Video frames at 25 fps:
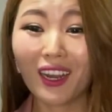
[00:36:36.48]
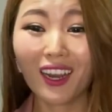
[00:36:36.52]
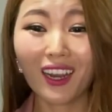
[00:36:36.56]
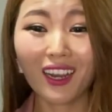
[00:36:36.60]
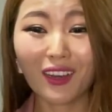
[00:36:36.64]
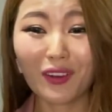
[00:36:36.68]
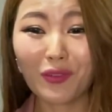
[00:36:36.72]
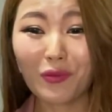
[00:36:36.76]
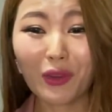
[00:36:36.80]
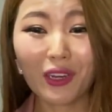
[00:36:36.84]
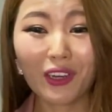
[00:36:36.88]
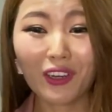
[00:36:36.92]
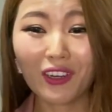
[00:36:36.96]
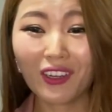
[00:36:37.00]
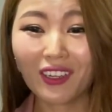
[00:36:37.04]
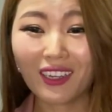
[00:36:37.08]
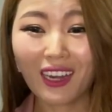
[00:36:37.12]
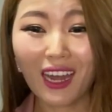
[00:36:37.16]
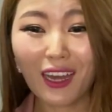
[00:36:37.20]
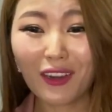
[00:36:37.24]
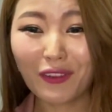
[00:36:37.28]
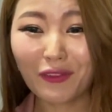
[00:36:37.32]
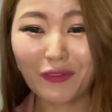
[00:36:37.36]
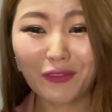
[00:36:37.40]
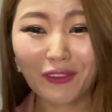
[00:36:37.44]
are we are
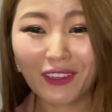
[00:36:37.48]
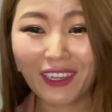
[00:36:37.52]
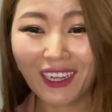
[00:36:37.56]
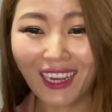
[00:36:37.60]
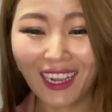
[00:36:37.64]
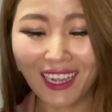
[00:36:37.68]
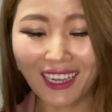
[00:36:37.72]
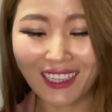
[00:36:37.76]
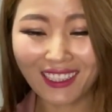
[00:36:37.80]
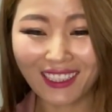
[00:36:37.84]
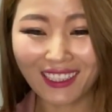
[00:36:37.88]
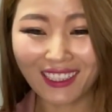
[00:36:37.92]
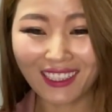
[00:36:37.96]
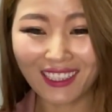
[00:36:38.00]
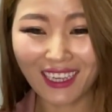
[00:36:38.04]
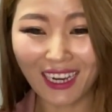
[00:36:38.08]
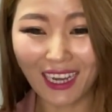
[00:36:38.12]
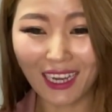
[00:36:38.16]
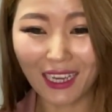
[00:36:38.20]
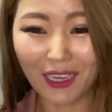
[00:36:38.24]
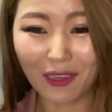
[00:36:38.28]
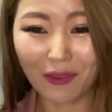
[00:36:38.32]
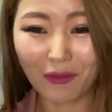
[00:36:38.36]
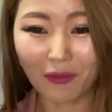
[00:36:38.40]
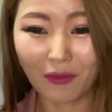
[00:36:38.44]
not free at the
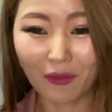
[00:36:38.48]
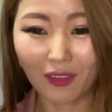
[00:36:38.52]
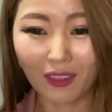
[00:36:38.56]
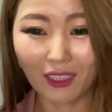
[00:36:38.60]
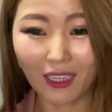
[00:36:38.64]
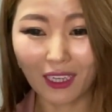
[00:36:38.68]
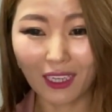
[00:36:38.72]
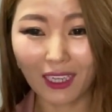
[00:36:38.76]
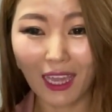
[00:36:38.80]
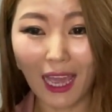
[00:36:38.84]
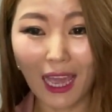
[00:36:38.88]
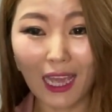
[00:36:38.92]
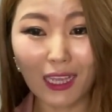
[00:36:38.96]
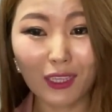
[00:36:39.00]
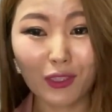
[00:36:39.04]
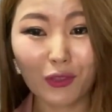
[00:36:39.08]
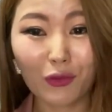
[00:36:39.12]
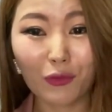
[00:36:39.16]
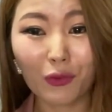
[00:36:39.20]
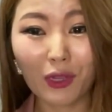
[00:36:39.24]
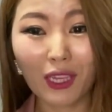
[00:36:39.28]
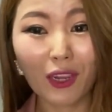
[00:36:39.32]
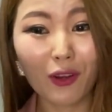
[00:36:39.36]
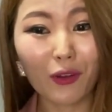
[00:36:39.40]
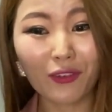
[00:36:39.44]
time. Like as yeah.
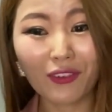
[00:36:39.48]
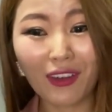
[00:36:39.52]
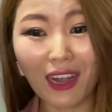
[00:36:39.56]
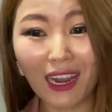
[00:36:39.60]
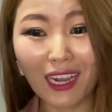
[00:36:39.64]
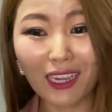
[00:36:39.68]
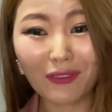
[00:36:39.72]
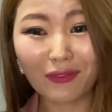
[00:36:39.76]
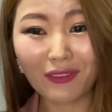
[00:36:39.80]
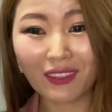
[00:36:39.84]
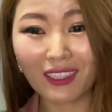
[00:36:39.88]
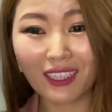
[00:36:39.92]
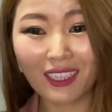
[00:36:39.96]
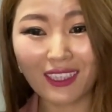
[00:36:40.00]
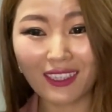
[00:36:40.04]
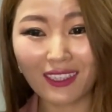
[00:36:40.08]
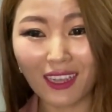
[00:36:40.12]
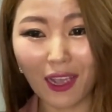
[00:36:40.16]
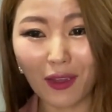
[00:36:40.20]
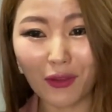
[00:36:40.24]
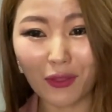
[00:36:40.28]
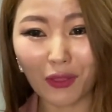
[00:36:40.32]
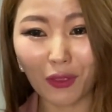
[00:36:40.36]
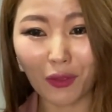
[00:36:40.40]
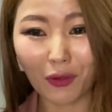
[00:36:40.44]
we arrived in
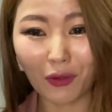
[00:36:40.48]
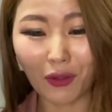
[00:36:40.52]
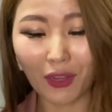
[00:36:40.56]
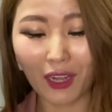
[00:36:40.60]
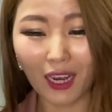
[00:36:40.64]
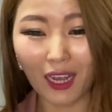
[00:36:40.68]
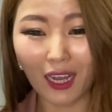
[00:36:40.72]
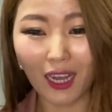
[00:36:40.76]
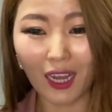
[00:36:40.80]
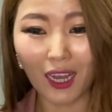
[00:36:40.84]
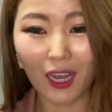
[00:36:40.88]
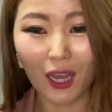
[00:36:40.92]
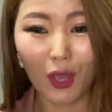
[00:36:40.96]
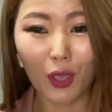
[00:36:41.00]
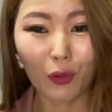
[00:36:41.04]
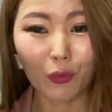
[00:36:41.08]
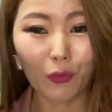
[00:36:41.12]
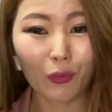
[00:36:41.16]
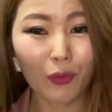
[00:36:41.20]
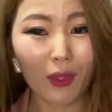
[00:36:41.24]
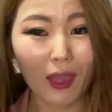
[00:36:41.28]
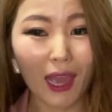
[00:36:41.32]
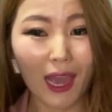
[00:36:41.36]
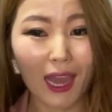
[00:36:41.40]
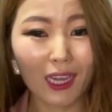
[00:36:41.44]
South Korea,
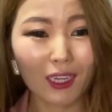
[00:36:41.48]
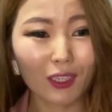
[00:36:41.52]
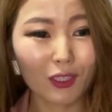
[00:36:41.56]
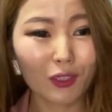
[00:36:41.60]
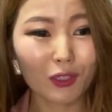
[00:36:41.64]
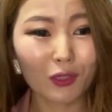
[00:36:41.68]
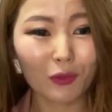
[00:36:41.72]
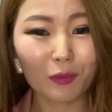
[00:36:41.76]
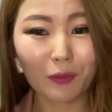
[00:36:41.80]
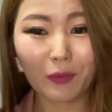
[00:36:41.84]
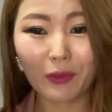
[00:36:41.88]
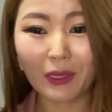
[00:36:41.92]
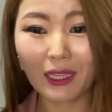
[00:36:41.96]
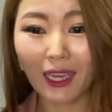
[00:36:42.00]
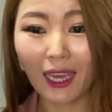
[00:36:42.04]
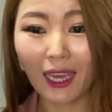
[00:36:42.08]
we had to be